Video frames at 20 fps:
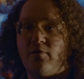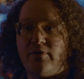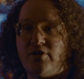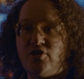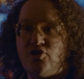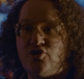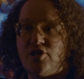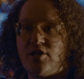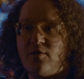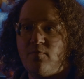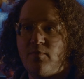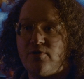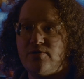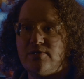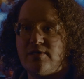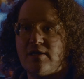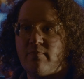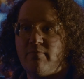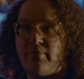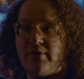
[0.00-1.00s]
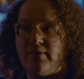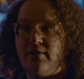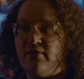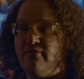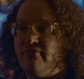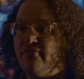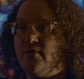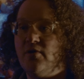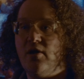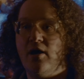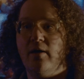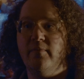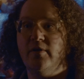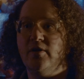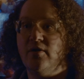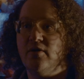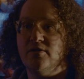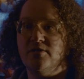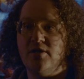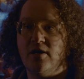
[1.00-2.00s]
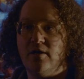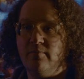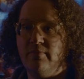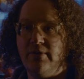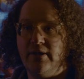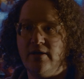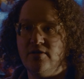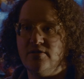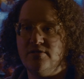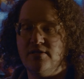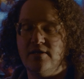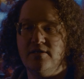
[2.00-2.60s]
read sheet music, but they're phenomenal guitar players.